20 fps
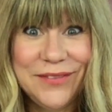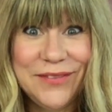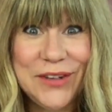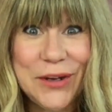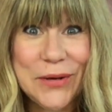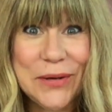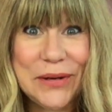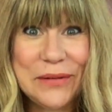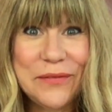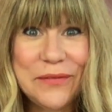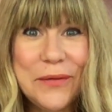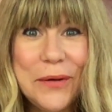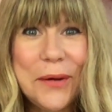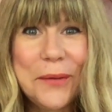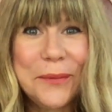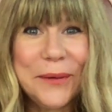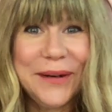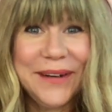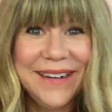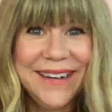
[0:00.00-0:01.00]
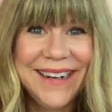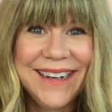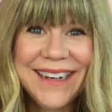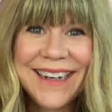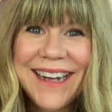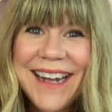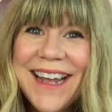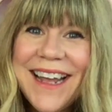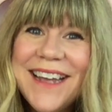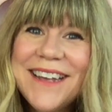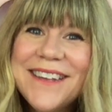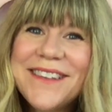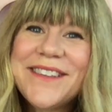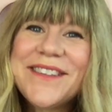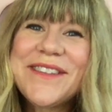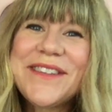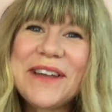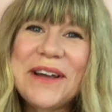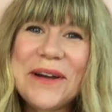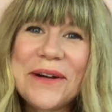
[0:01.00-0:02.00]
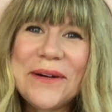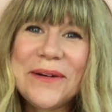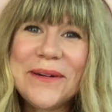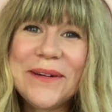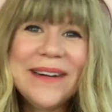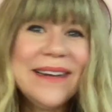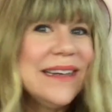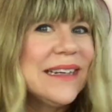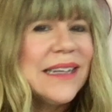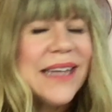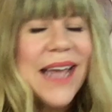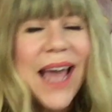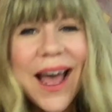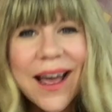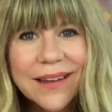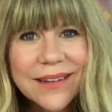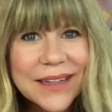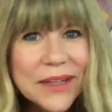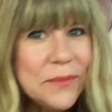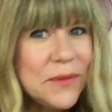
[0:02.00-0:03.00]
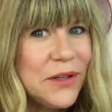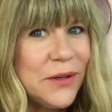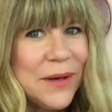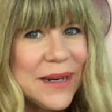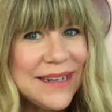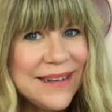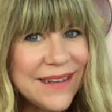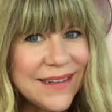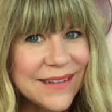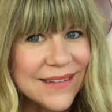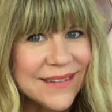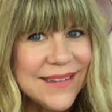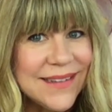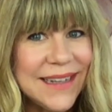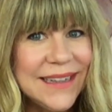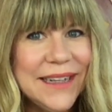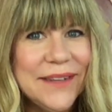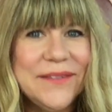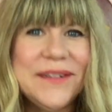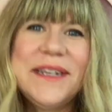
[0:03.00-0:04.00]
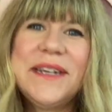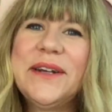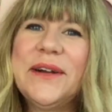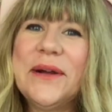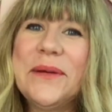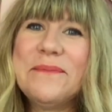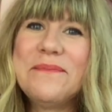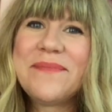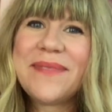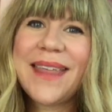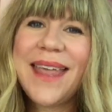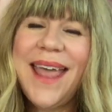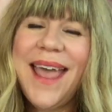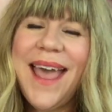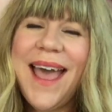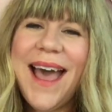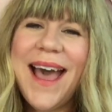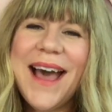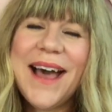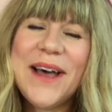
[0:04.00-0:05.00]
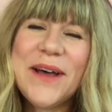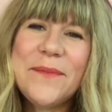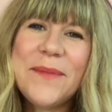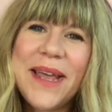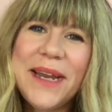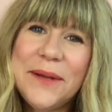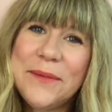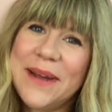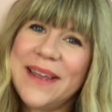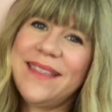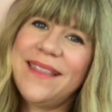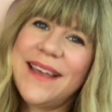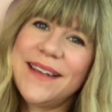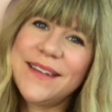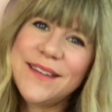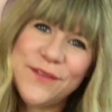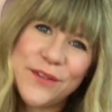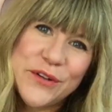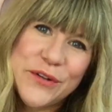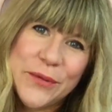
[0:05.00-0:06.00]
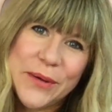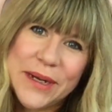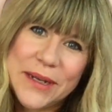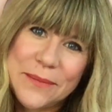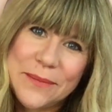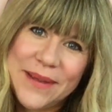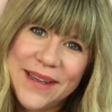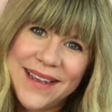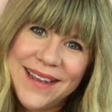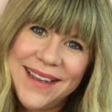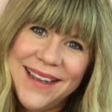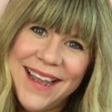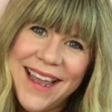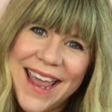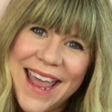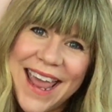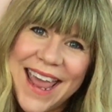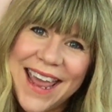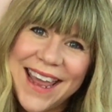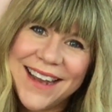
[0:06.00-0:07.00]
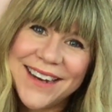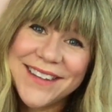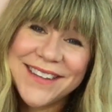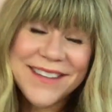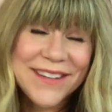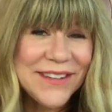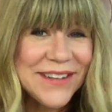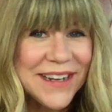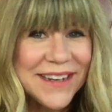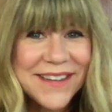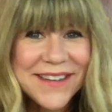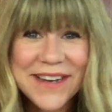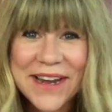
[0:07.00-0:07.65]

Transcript: going forward. So, yeah, give me your ideas. I'd love to hear them. Anyway, thanks for joining me, and I'll see you next